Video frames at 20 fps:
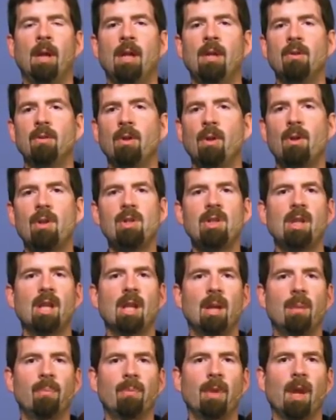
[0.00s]
And you'll notice
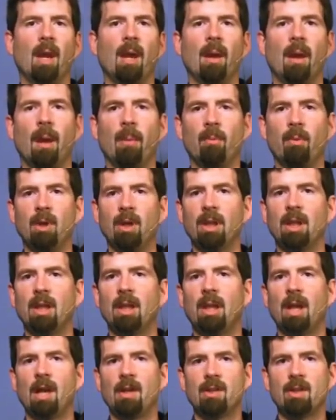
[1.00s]
that I'm really
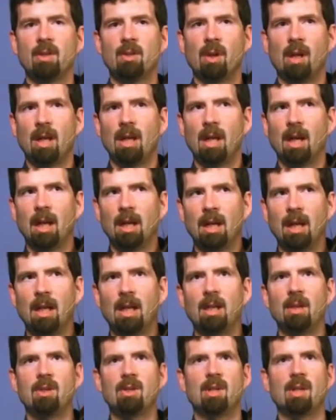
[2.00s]
concentrating on
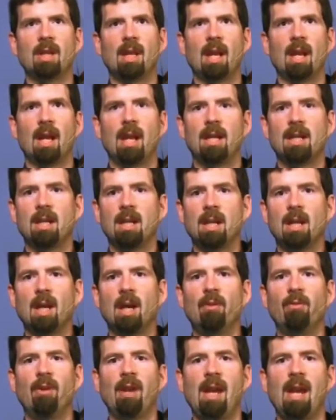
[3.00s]
getting used to that idea
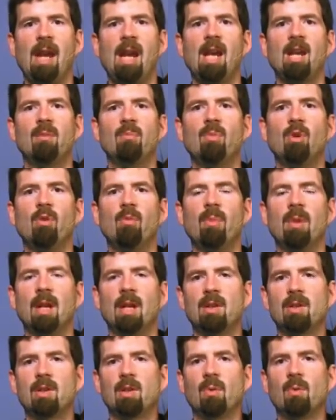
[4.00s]
of hand movement
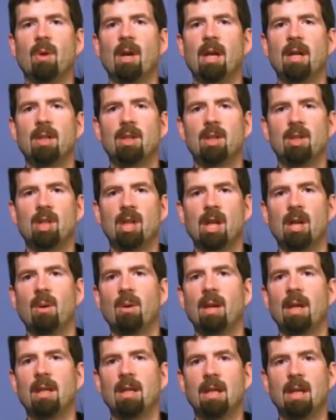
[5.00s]
as the way to
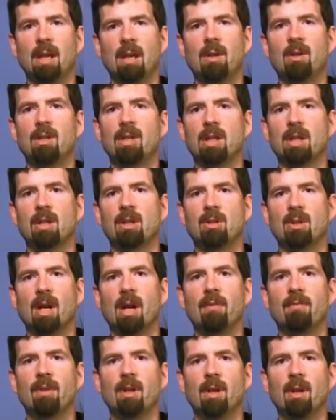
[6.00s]
generate the energy to
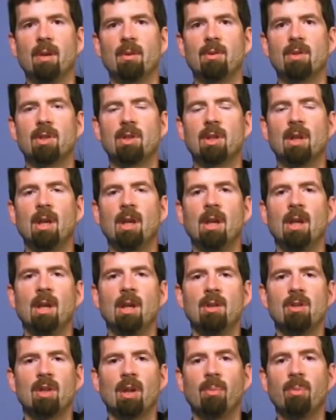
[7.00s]
drive the notes.
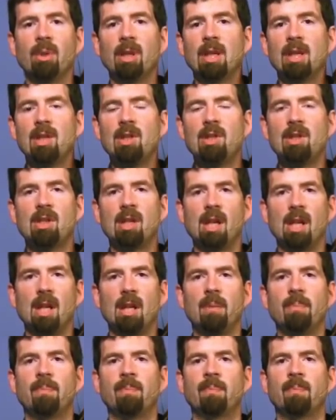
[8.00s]
So I'm playing a
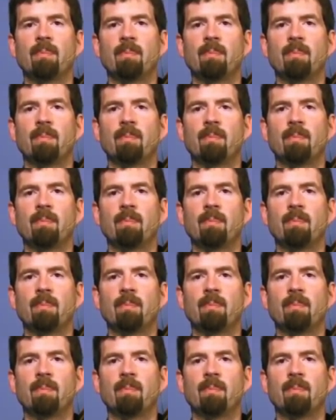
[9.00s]
C.